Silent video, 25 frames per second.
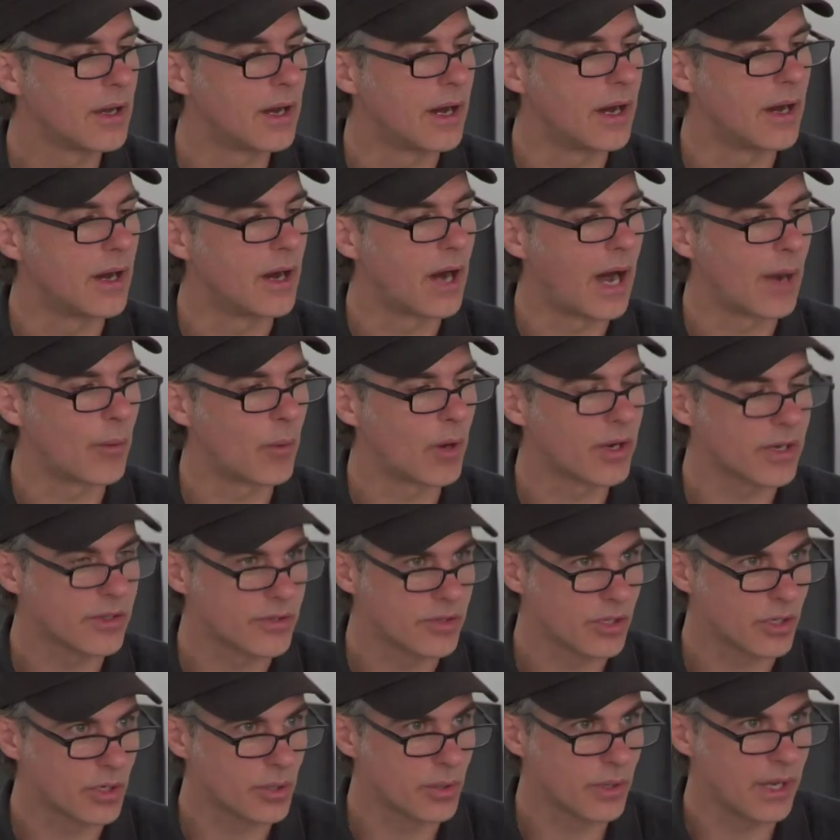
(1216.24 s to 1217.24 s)
I
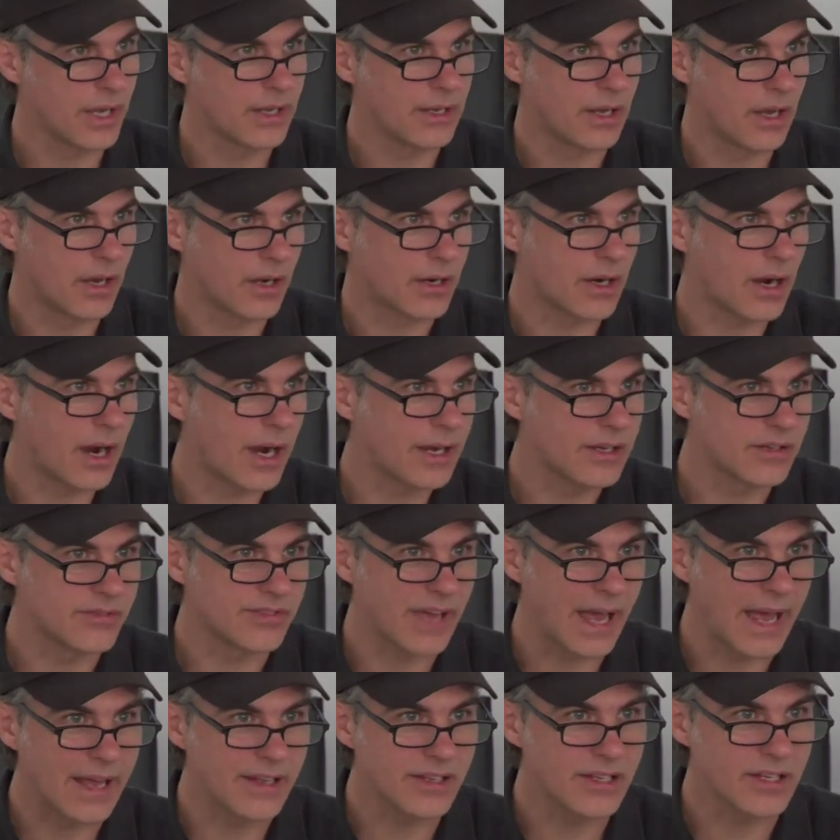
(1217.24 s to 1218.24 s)
wanted to create a kind
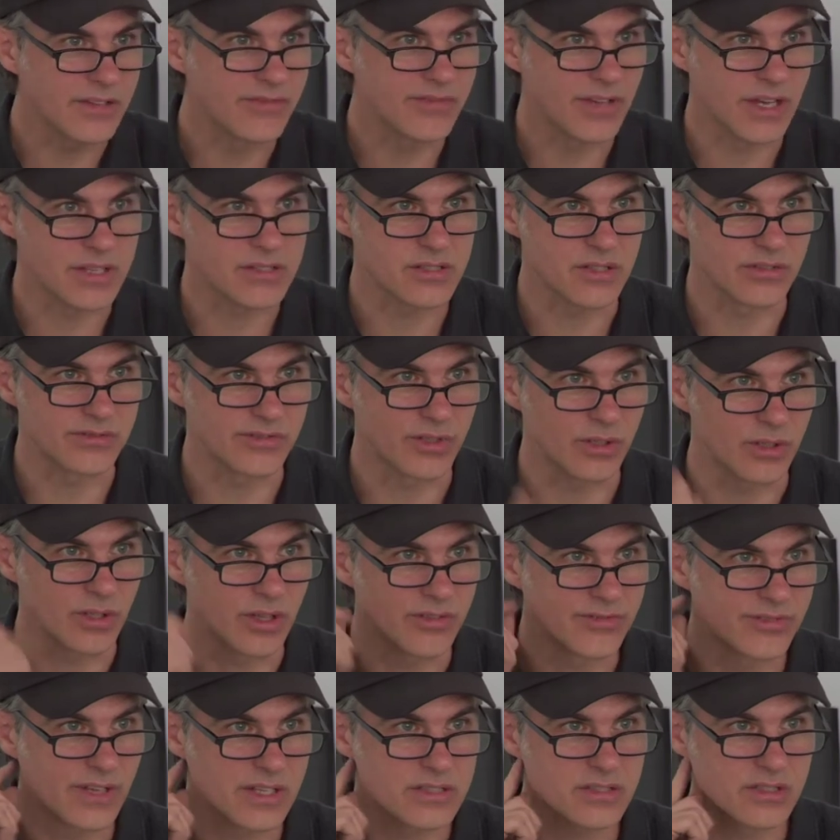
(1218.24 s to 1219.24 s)
of anti-festival,
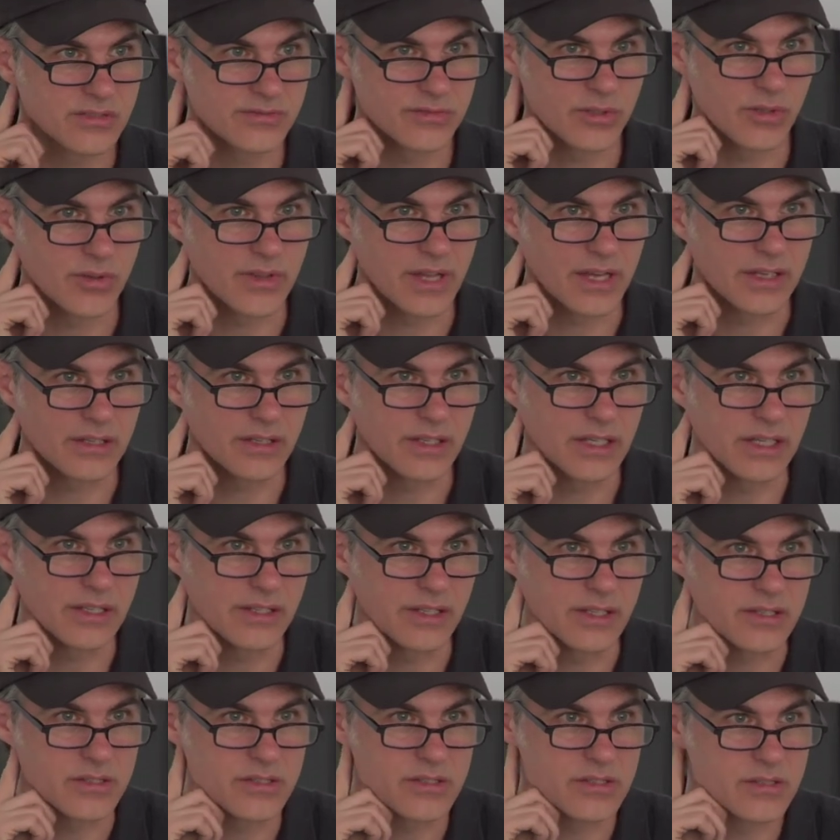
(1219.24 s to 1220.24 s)
a festival that
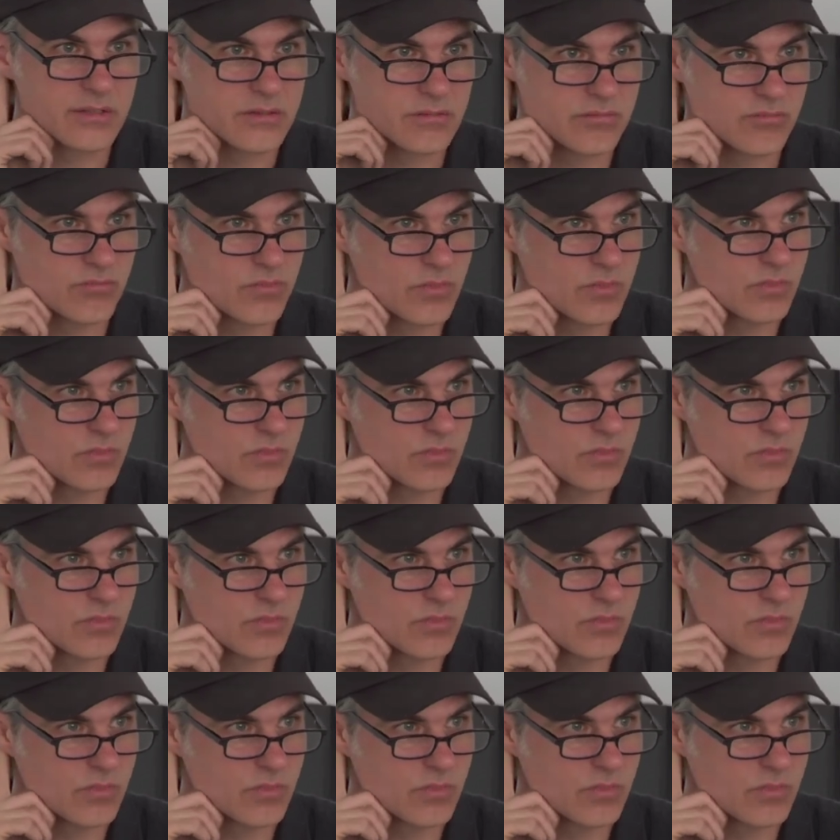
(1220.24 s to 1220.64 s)
in its